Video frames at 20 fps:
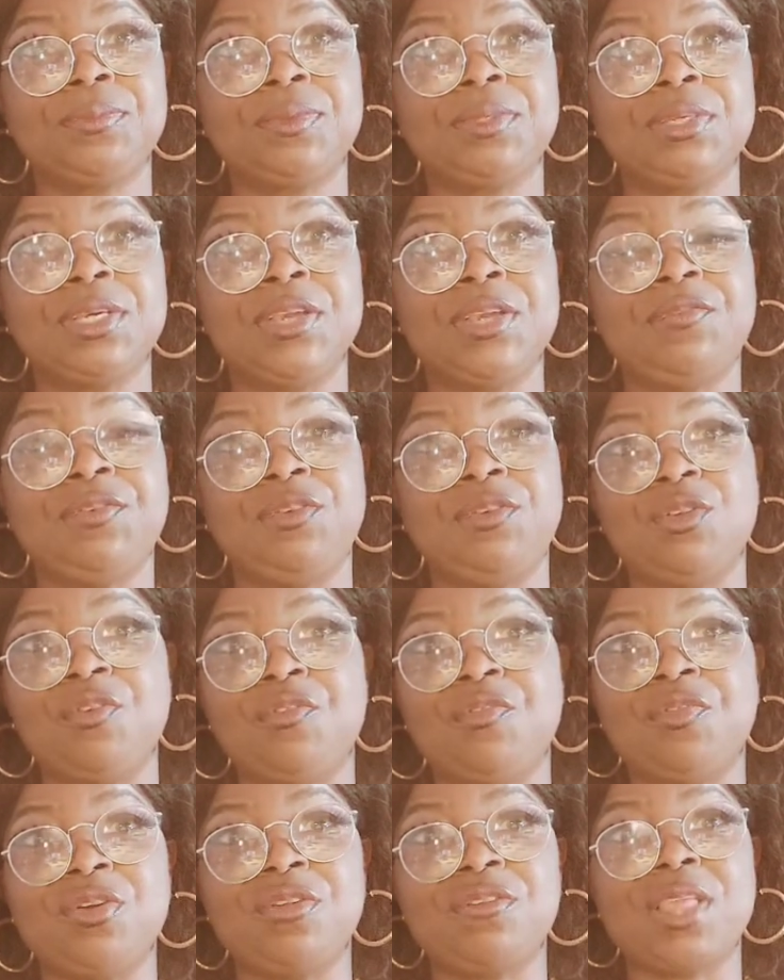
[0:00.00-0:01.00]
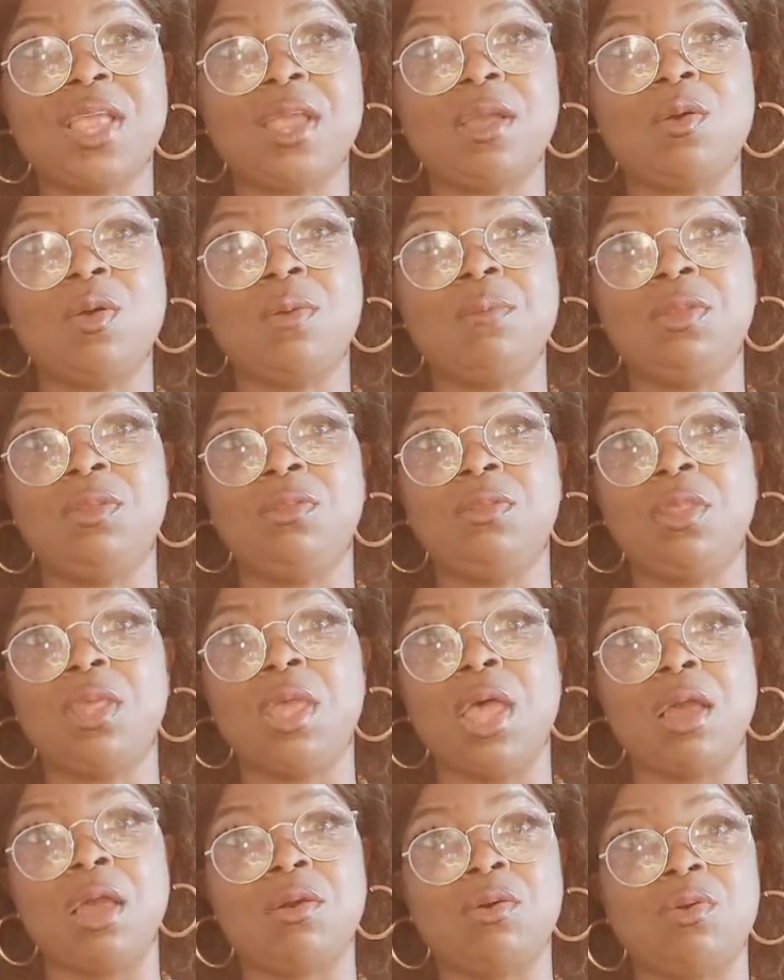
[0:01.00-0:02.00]
If it's your first time coming
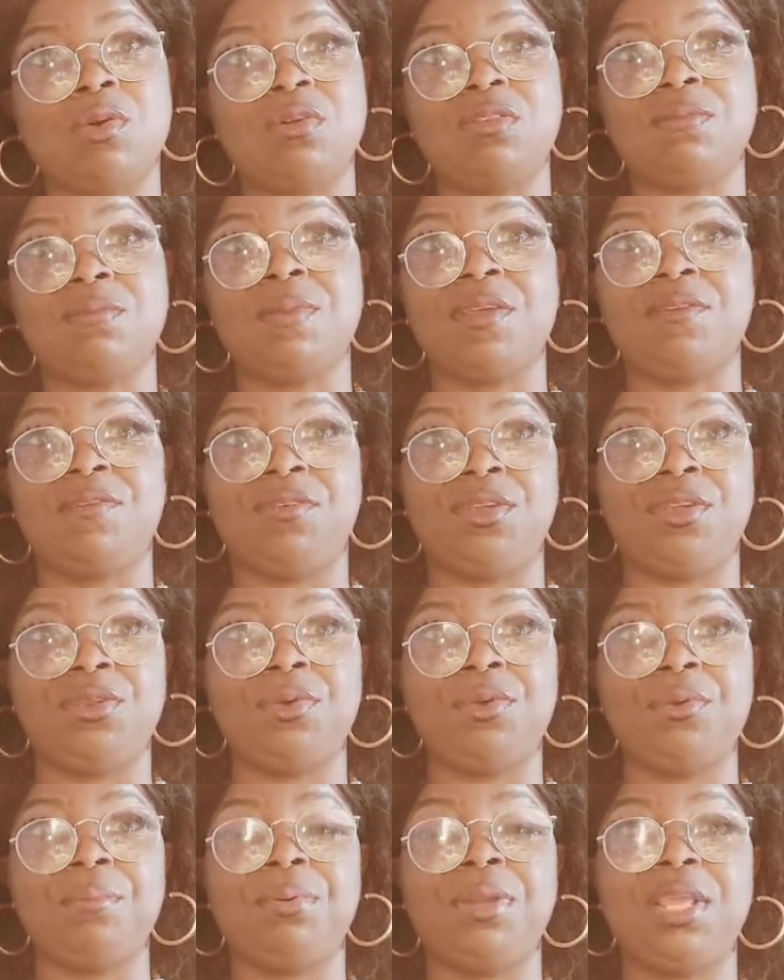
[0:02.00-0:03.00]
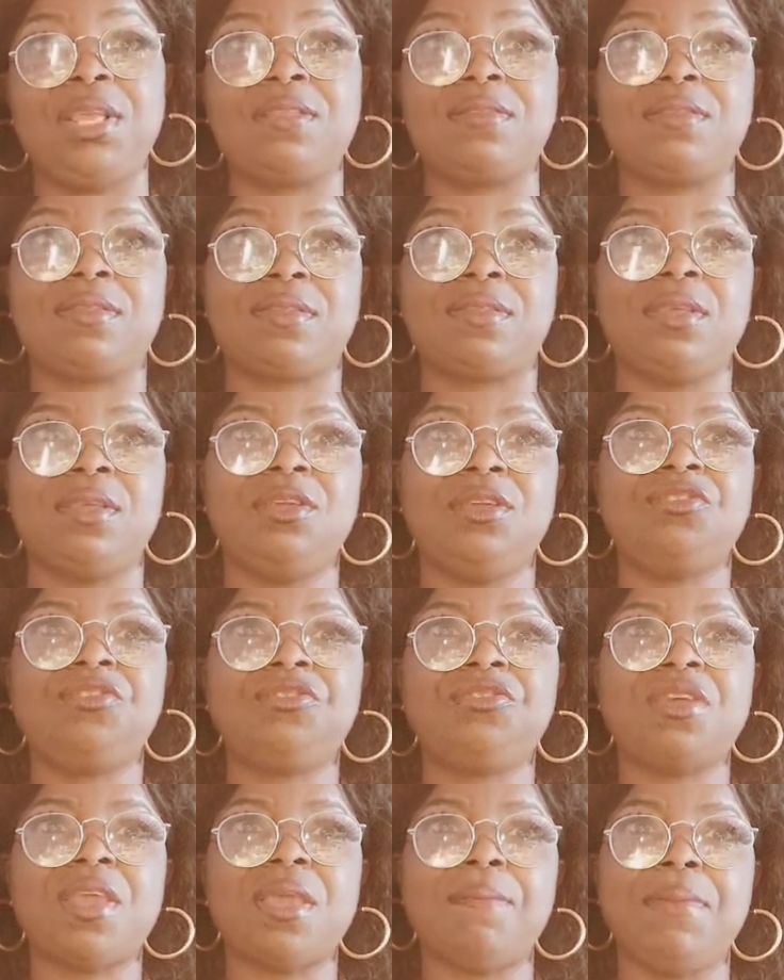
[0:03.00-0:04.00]
across my video, please
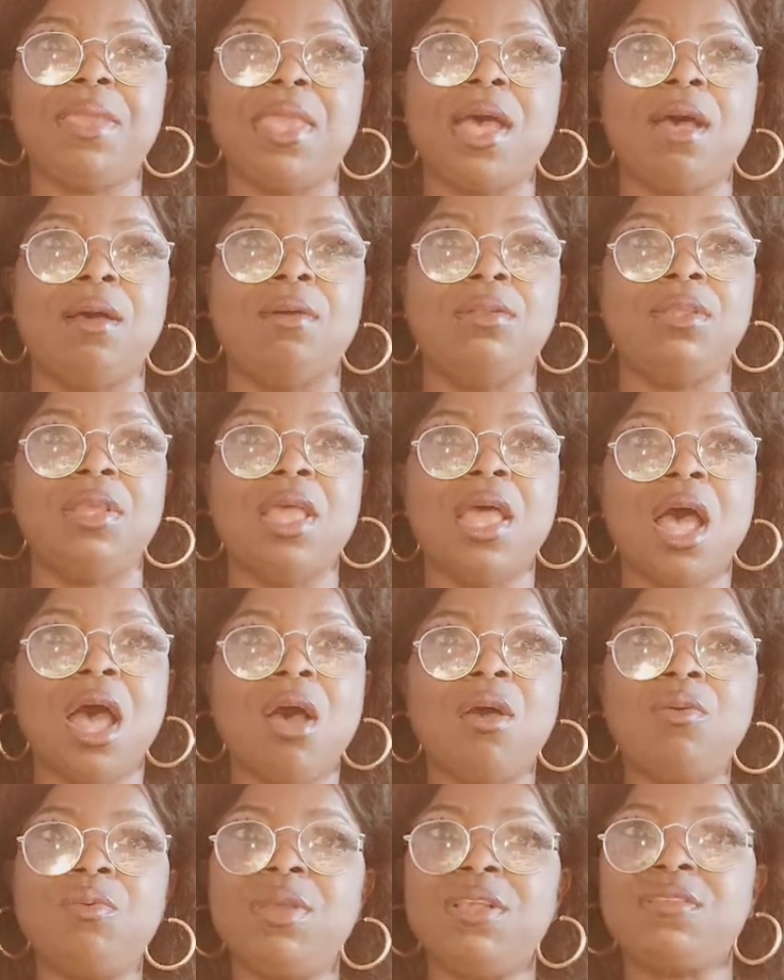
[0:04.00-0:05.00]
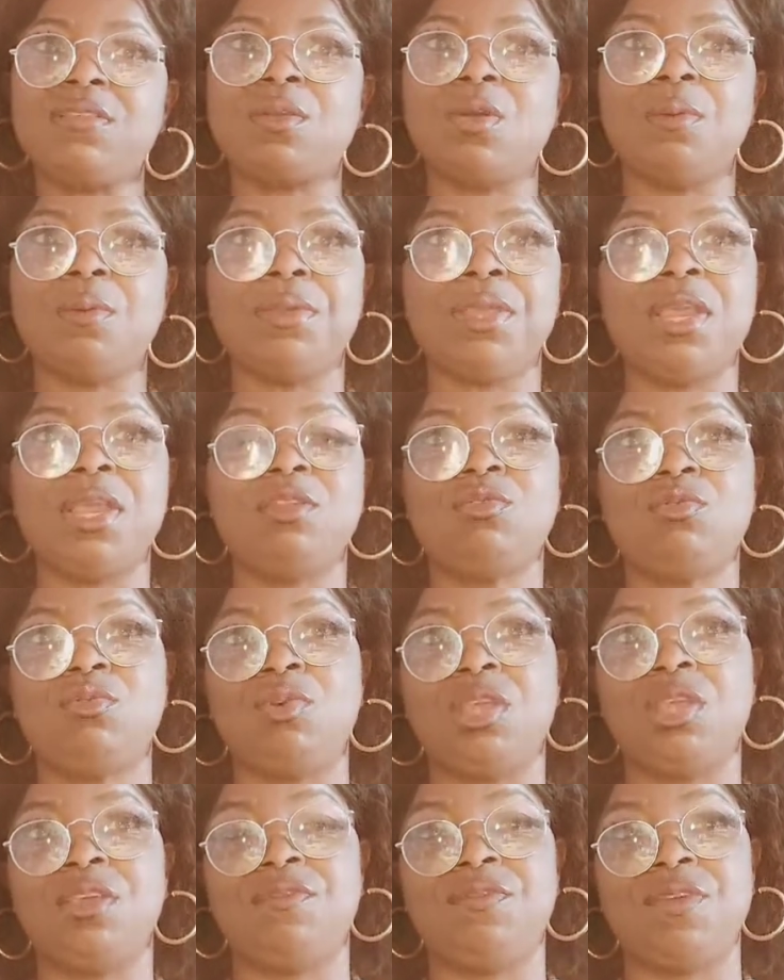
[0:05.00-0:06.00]
share me out. I always come here to
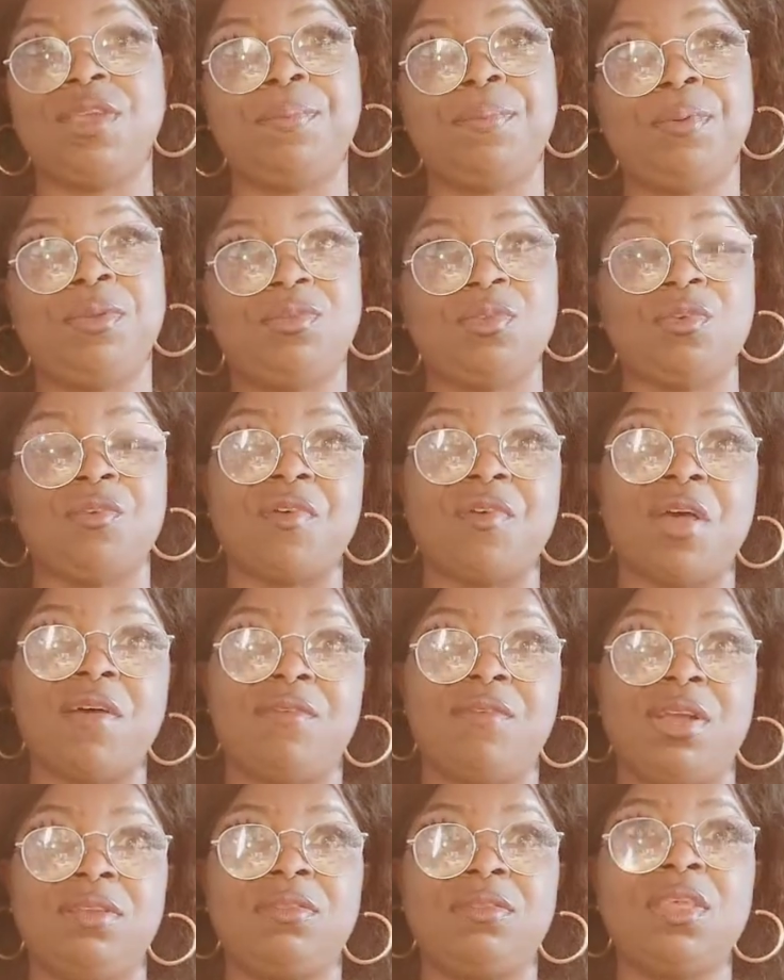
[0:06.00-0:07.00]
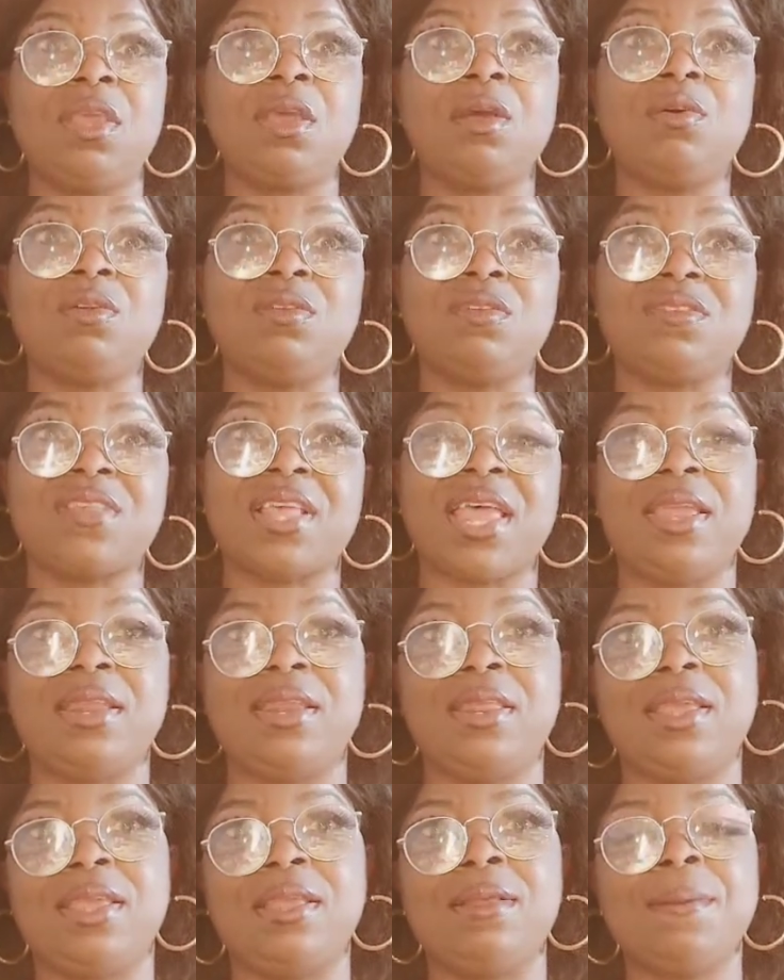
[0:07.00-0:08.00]
give a piece of advice
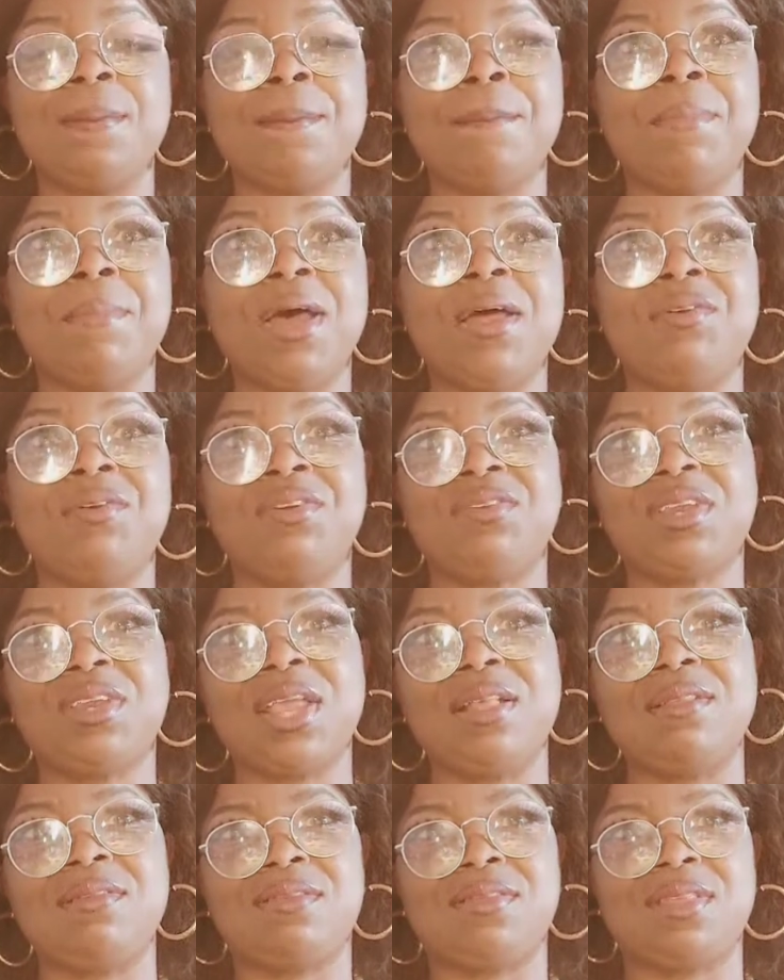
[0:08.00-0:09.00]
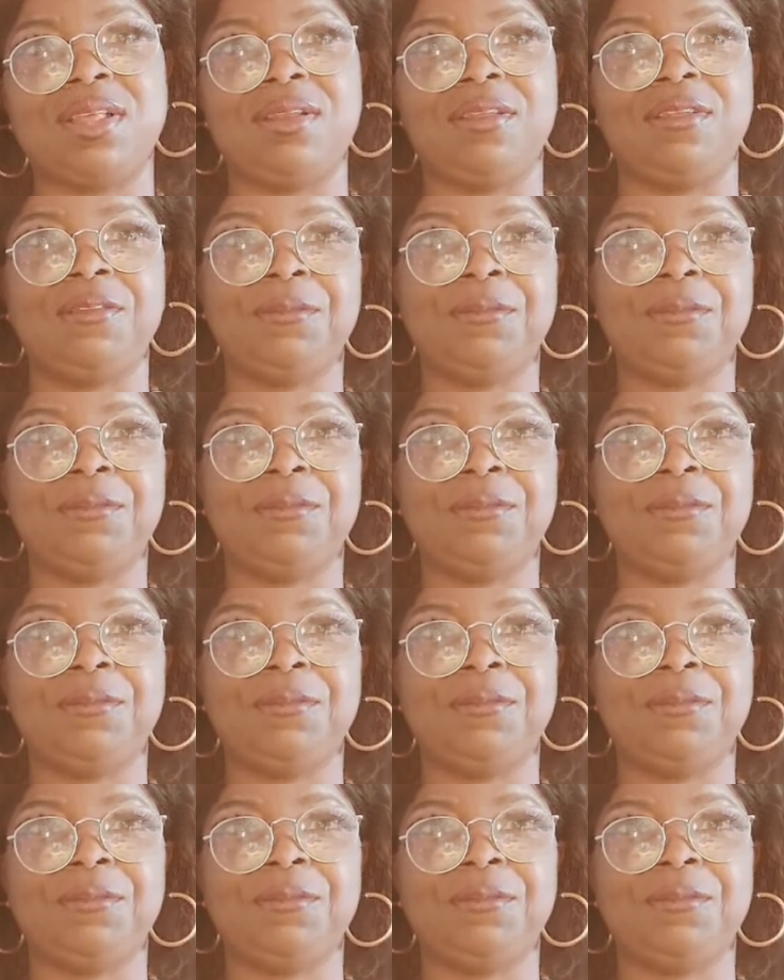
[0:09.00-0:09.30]
concerning marriage counseling.